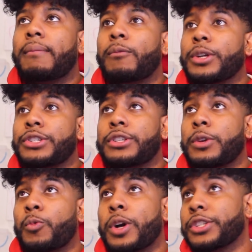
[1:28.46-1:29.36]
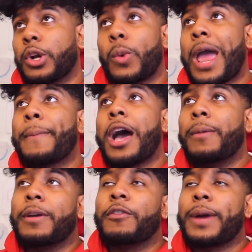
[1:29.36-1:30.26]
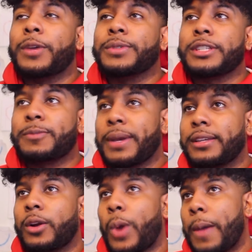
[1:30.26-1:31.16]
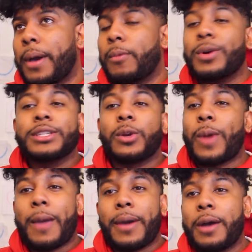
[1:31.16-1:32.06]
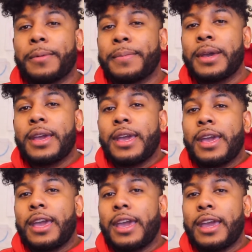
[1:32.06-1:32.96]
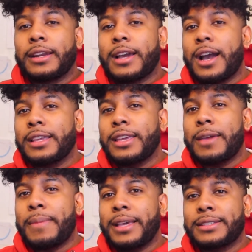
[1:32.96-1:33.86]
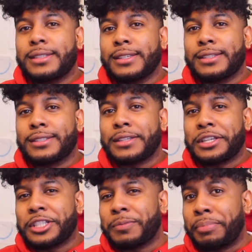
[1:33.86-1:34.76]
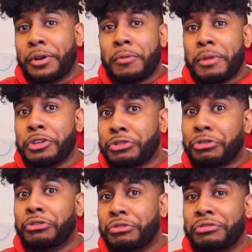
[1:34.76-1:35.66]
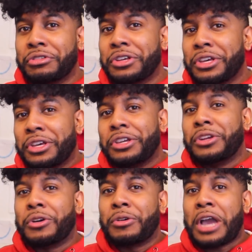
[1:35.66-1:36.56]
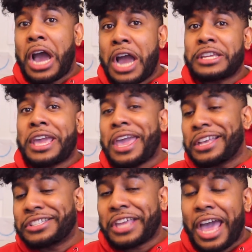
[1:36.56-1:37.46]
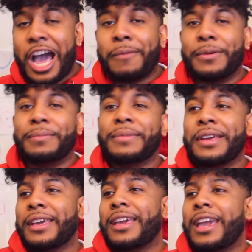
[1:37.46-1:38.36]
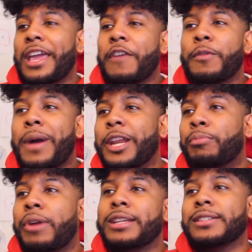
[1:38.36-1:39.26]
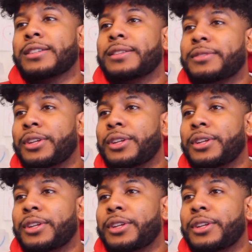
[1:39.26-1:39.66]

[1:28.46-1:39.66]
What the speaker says: which it wasn't a rap album. Everybody was expecting a rap album, wasn't a rap album. And Kanye makes this experimental, Kanye-esque album, and everybody praises it,